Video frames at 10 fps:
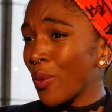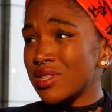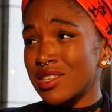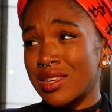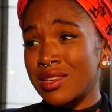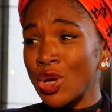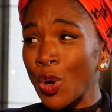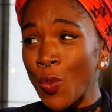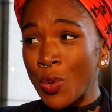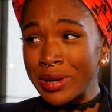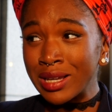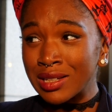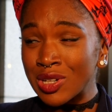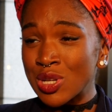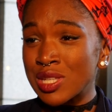I was as a young
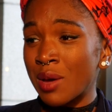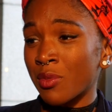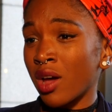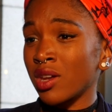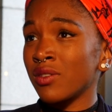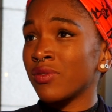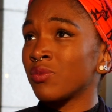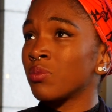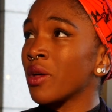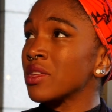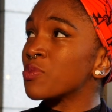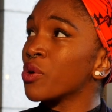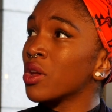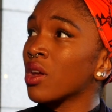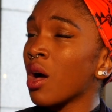woman, because I'm kind of, by this
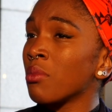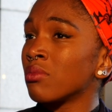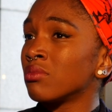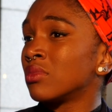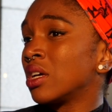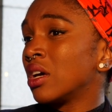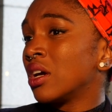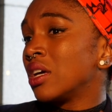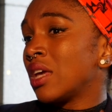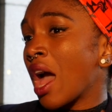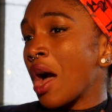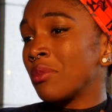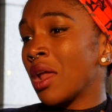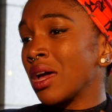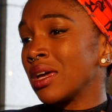point, I'm
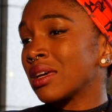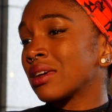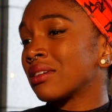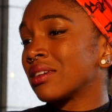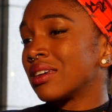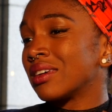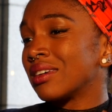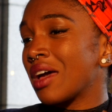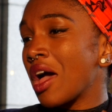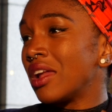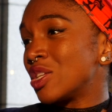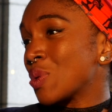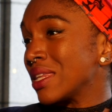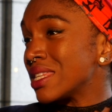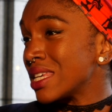like early
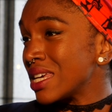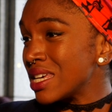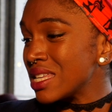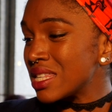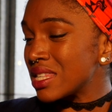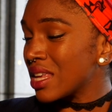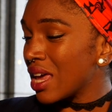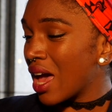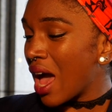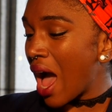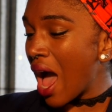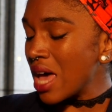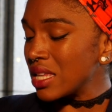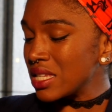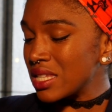20s,
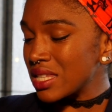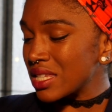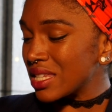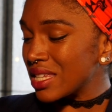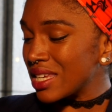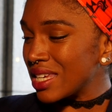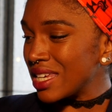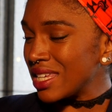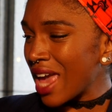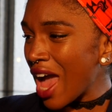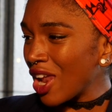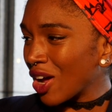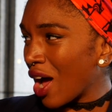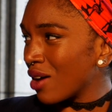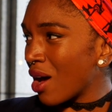and yeah, like
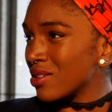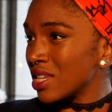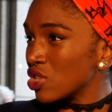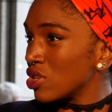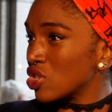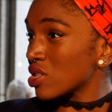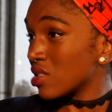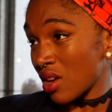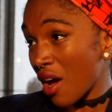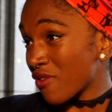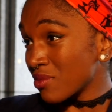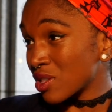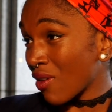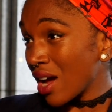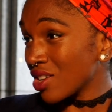I was literally just starting from
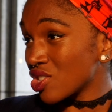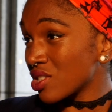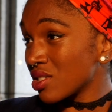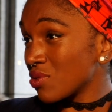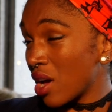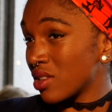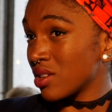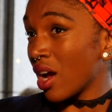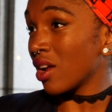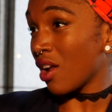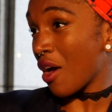scratch, starting a